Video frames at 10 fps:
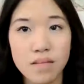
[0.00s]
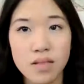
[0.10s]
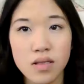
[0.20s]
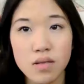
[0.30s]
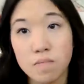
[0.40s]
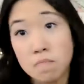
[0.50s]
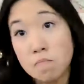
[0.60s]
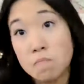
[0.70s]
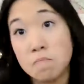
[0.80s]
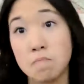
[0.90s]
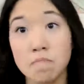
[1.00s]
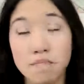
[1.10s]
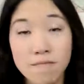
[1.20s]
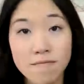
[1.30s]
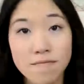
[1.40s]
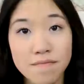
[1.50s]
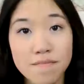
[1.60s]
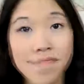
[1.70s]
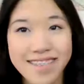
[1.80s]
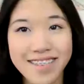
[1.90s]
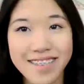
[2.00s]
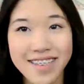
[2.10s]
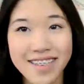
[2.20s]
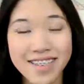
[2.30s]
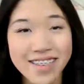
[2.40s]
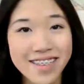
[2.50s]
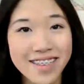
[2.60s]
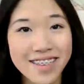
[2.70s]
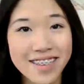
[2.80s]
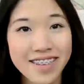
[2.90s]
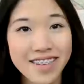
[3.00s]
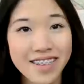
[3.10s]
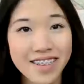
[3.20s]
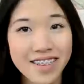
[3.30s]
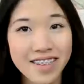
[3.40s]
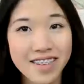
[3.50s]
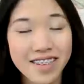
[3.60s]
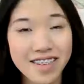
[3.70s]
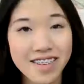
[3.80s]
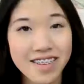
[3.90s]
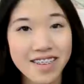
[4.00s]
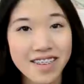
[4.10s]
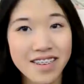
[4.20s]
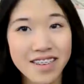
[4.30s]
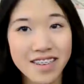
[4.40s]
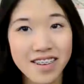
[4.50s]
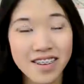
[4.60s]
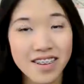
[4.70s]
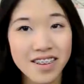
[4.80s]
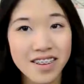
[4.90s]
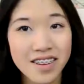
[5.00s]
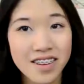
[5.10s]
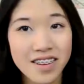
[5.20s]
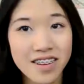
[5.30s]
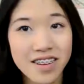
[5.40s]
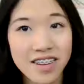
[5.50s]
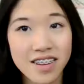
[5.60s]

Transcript: (silent)